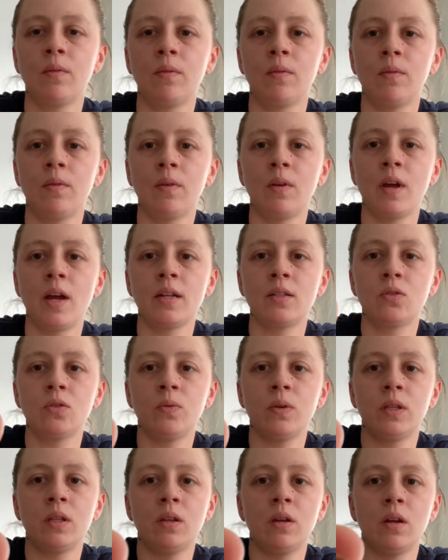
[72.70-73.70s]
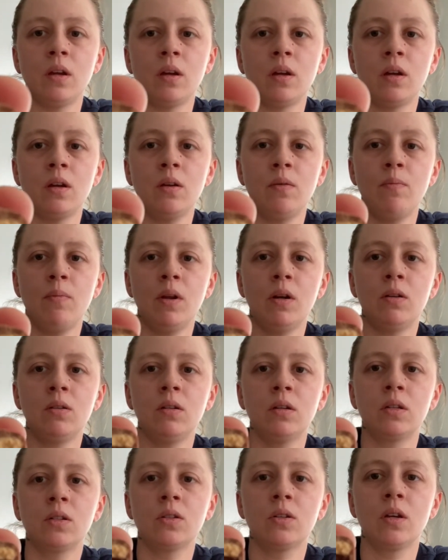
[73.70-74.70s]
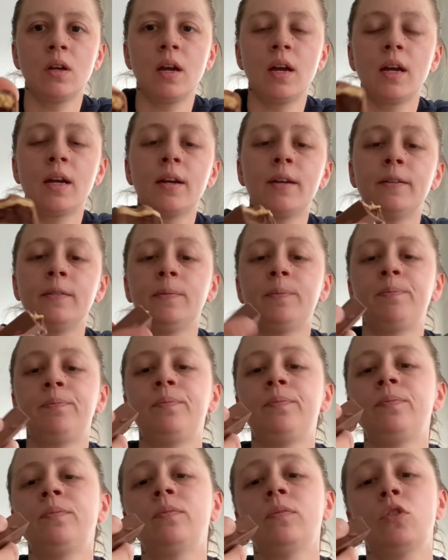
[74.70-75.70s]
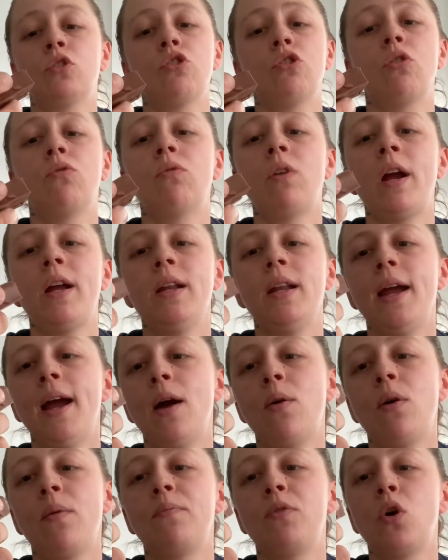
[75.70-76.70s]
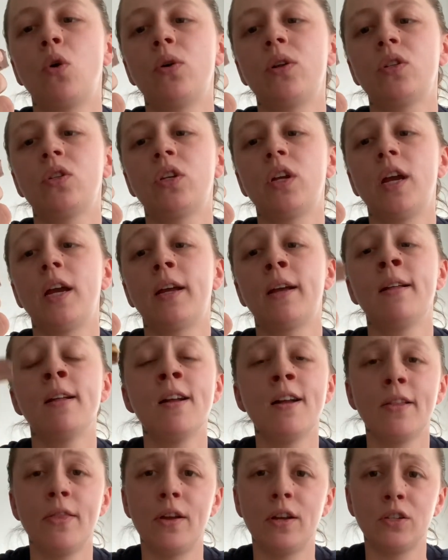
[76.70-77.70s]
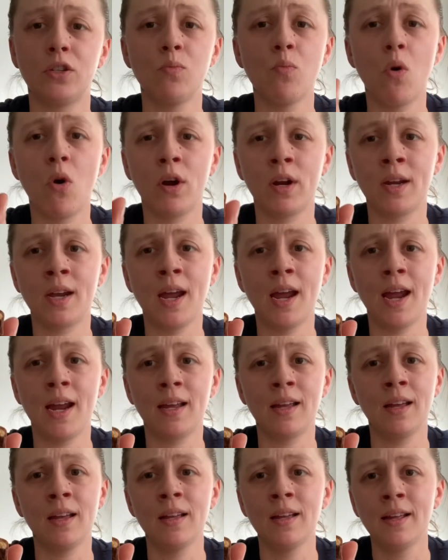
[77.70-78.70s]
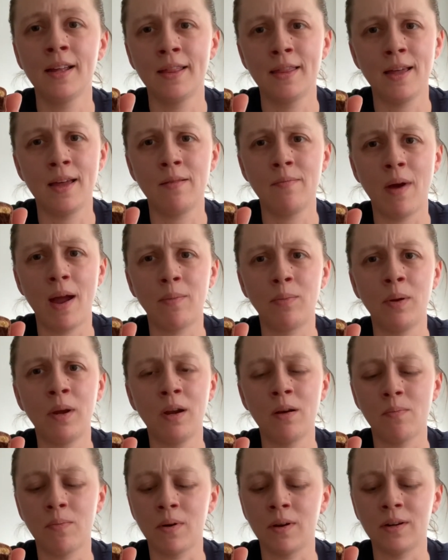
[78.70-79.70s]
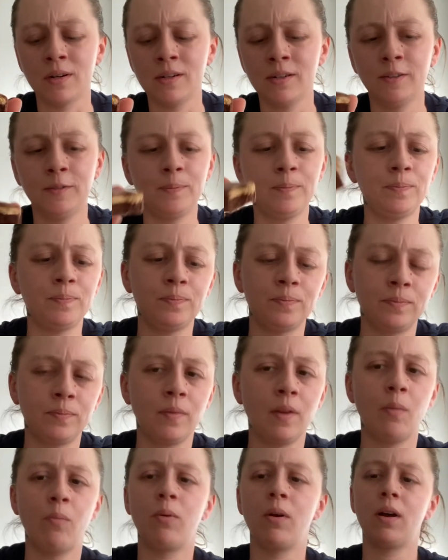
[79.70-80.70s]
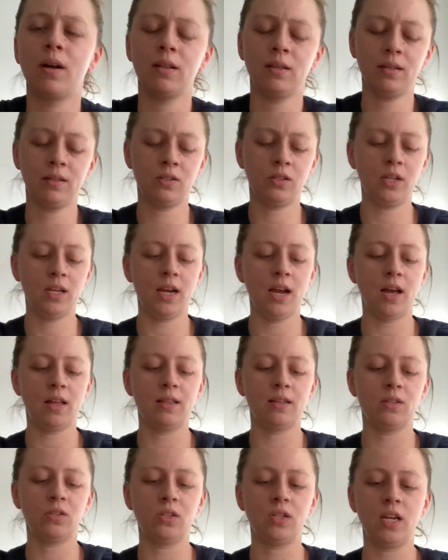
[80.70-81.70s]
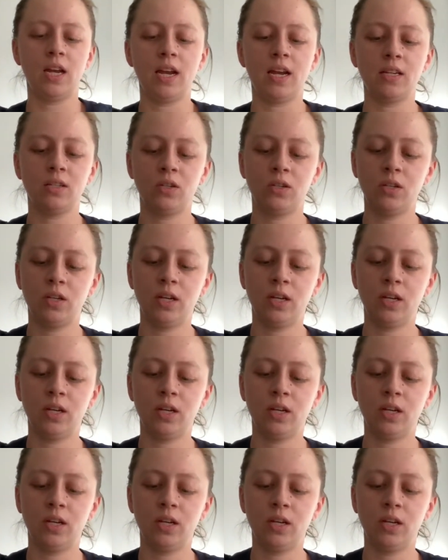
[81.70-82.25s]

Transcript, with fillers: That's what the middle looks like. So right now I'm noticing there's more cake than my peanut butter, but let's see how this tastes.